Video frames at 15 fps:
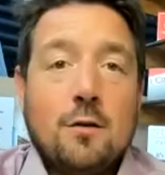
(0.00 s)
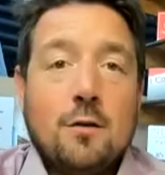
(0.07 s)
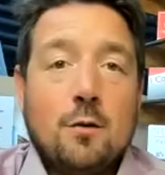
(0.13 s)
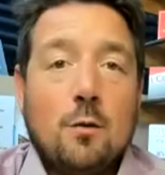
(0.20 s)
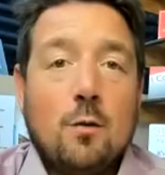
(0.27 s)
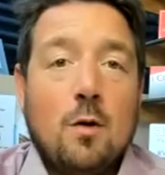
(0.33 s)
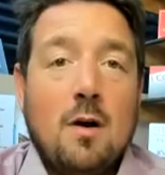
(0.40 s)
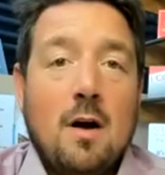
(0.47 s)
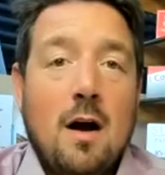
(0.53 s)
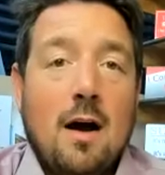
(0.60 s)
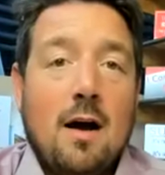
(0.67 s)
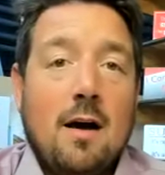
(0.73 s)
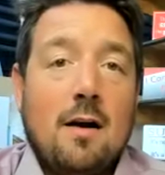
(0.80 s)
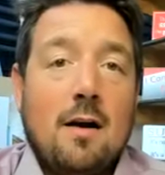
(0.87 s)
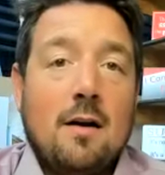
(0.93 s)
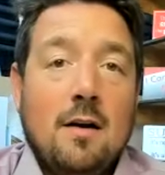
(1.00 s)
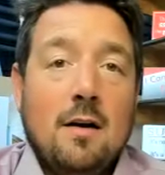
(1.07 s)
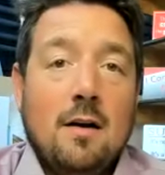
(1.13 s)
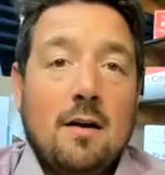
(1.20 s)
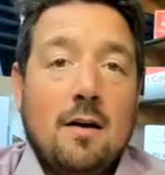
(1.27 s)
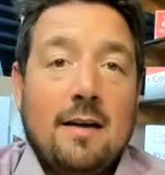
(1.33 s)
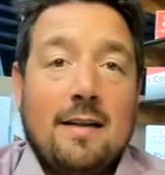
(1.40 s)
to,
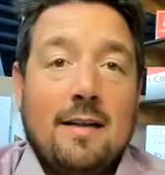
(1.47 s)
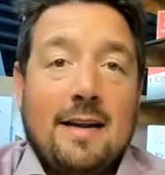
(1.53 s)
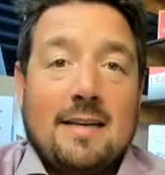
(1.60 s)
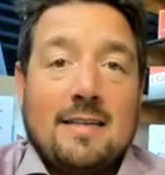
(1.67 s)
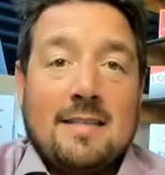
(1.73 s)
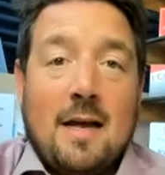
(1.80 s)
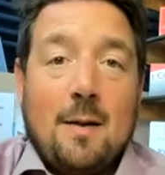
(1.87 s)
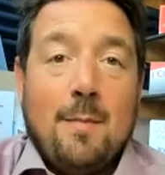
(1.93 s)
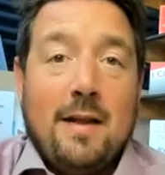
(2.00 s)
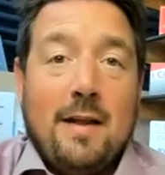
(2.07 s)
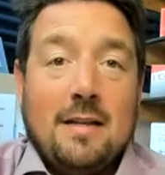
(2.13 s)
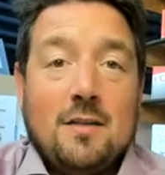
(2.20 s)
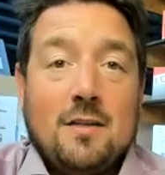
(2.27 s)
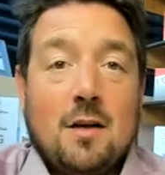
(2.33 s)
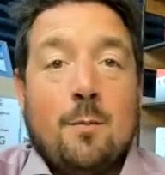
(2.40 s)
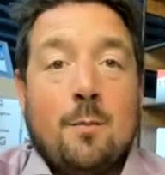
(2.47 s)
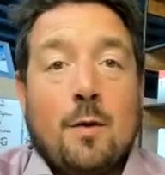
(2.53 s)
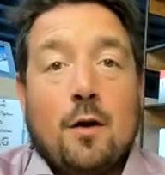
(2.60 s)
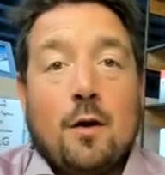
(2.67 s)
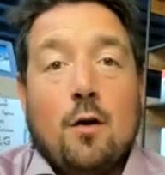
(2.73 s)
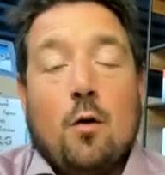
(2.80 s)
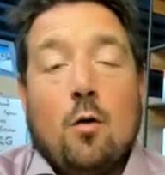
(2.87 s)
in the next 10 minutes, I'm going
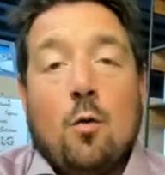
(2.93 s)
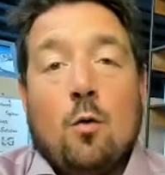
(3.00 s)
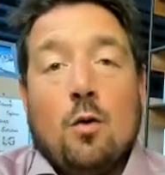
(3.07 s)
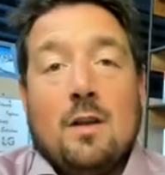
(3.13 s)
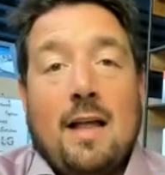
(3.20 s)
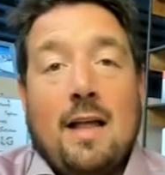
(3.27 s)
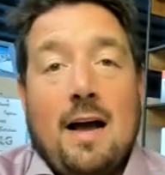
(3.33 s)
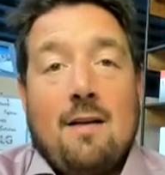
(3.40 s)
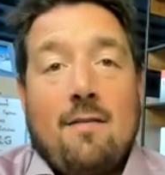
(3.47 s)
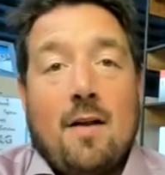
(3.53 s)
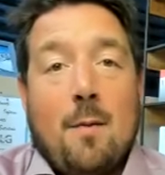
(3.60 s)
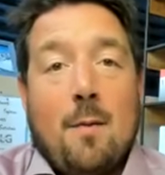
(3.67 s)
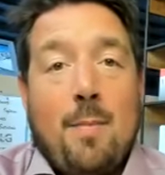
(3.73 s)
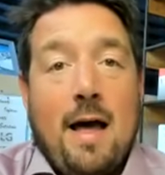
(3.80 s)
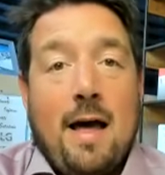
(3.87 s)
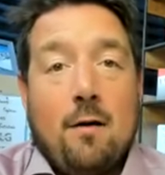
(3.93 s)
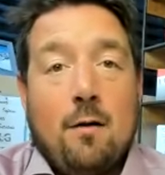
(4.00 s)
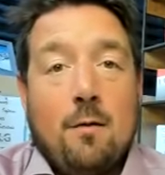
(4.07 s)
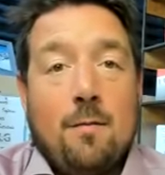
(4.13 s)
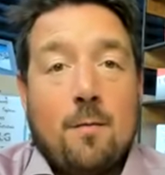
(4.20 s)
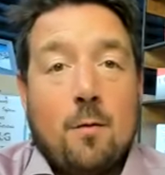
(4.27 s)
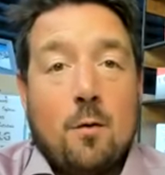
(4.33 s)
to go live on a
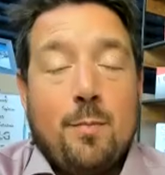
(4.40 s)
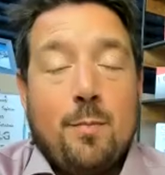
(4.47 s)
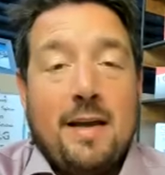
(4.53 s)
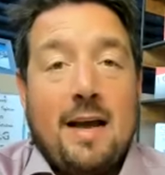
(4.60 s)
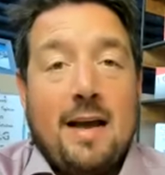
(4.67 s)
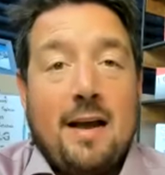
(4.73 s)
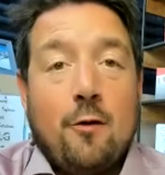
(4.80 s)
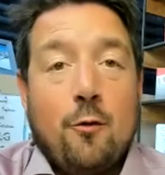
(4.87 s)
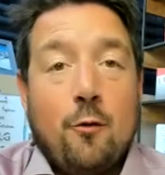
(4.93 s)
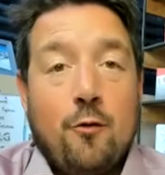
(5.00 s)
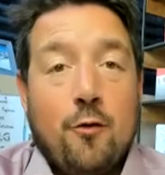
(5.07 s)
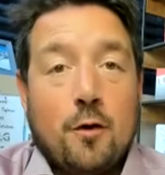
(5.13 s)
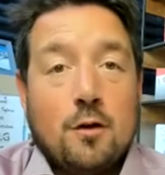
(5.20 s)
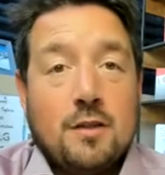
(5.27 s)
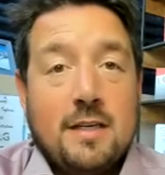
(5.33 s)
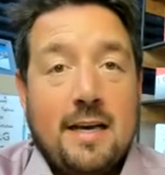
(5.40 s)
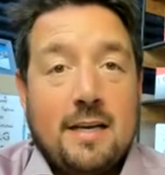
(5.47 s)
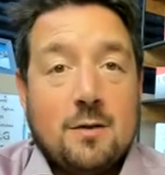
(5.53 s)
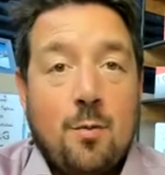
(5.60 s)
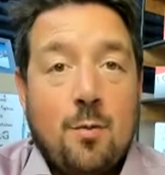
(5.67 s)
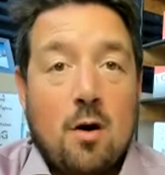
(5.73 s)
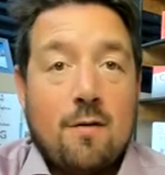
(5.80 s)
panel for PIA New Jersey
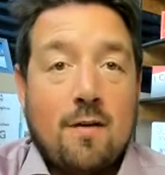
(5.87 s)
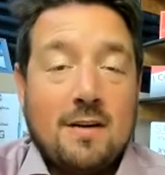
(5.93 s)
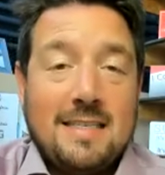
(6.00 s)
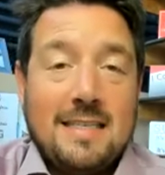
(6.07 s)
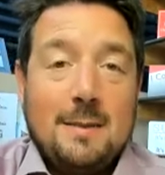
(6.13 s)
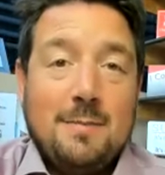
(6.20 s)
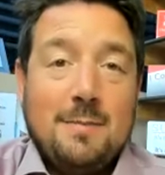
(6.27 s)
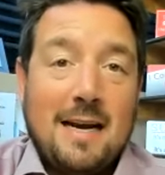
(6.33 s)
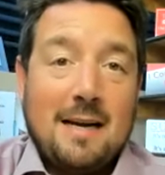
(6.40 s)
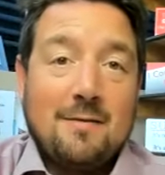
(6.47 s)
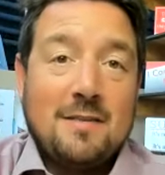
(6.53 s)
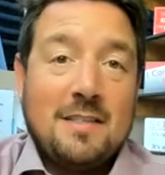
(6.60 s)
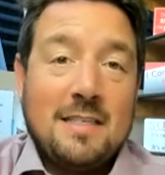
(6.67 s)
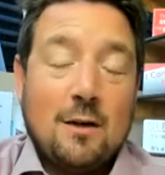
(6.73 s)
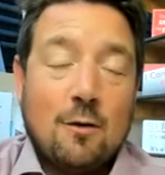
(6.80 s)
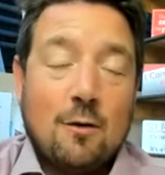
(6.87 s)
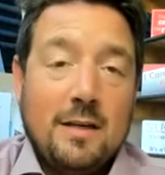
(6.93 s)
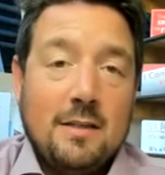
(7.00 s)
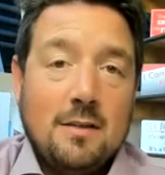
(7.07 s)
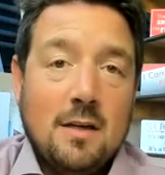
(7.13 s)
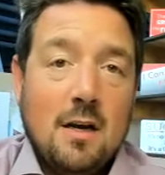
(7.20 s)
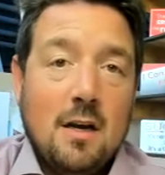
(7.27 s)
as part of our deep dive
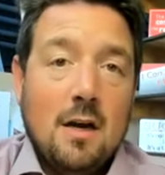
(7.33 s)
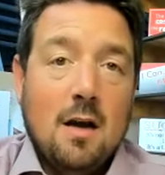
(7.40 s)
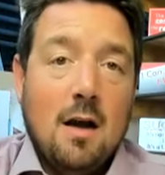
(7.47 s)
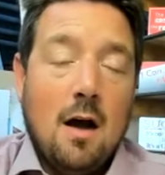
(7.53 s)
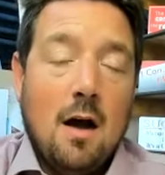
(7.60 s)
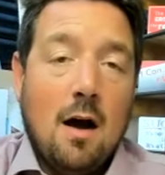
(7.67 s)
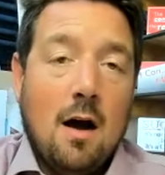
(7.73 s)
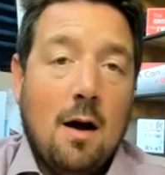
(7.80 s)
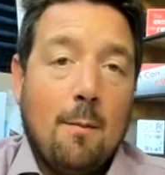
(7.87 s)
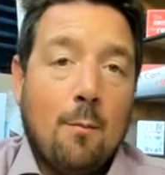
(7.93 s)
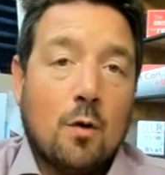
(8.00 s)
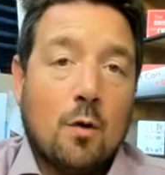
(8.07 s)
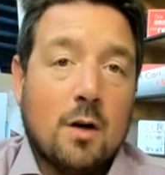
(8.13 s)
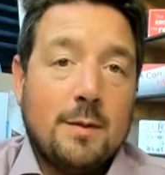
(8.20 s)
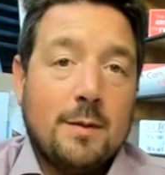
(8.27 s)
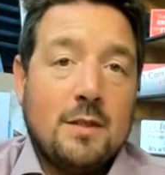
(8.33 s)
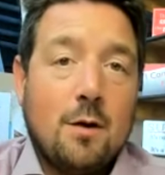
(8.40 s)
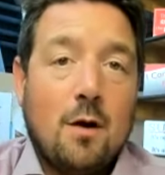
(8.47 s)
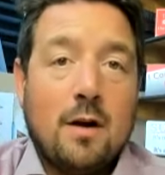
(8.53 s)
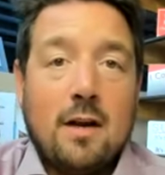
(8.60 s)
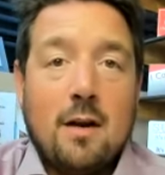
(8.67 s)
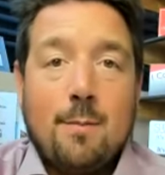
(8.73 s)
series. We're going to be
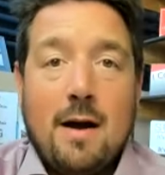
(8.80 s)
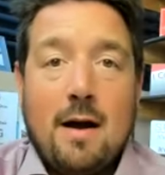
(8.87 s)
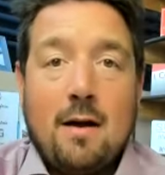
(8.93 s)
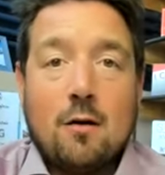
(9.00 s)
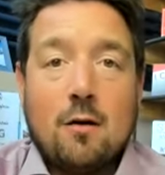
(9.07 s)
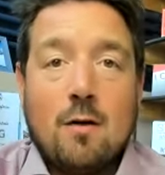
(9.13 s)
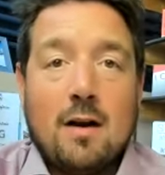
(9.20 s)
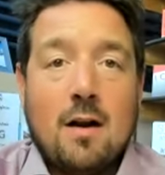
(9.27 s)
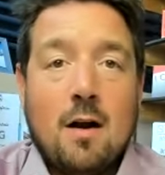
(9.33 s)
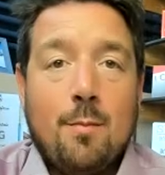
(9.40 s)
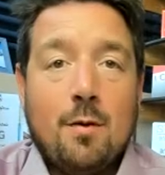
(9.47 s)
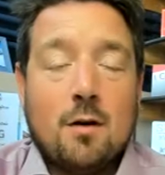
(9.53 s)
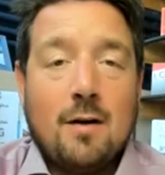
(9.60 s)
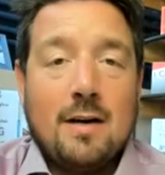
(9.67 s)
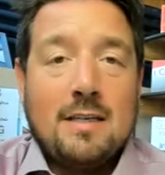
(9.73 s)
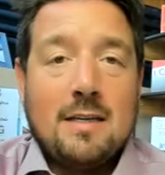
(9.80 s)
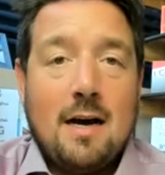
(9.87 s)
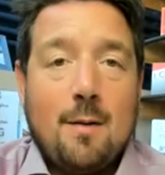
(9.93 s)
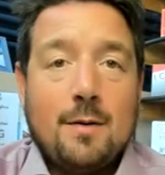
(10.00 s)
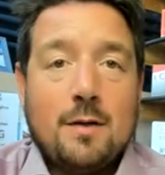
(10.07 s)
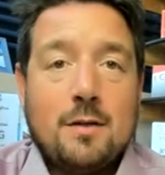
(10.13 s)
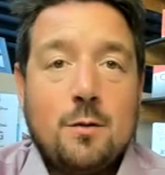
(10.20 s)
talking about a great couple of great
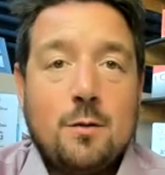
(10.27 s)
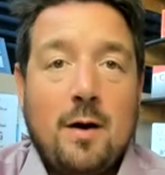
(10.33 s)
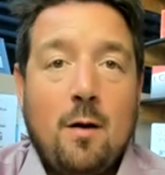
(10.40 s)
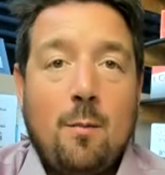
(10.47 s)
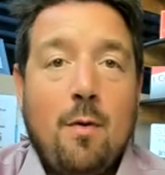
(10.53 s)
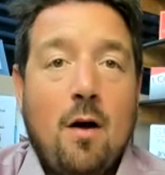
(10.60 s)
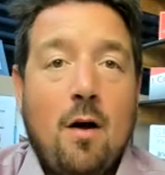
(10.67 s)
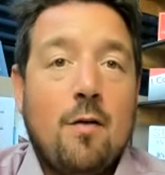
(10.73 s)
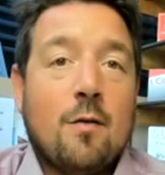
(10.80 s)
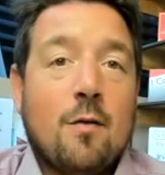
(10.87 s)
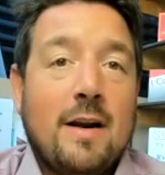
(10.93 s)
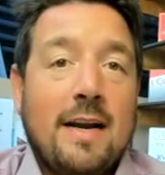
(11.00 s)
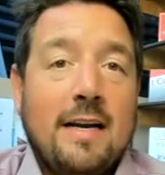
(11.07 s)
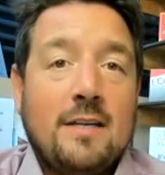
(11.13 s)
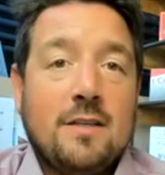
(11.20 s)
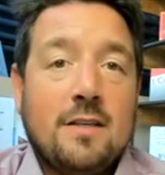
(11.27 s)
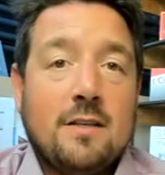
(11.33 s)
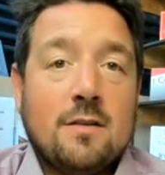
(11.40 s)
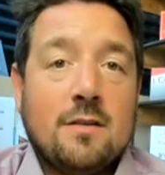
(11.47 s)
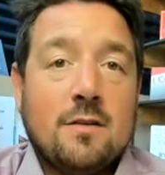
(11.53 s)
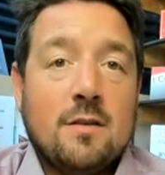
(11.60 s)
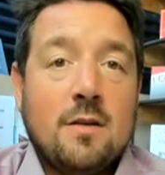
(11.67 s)
topics to help other
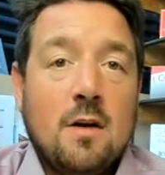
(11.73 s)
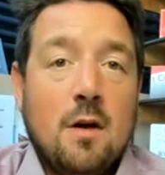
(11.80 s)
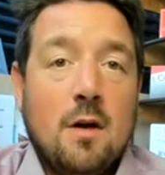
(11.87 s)
agents,